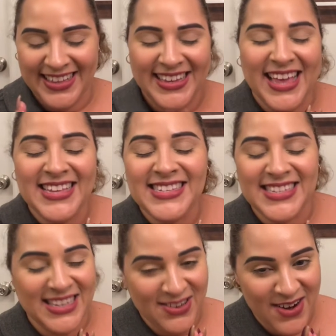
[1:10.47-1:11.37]
Yes,
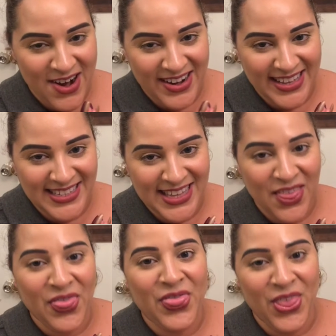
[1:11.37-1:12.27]
you heard it,
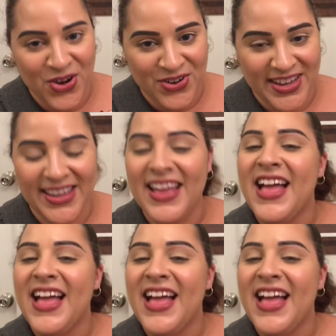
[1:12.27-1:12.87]
30.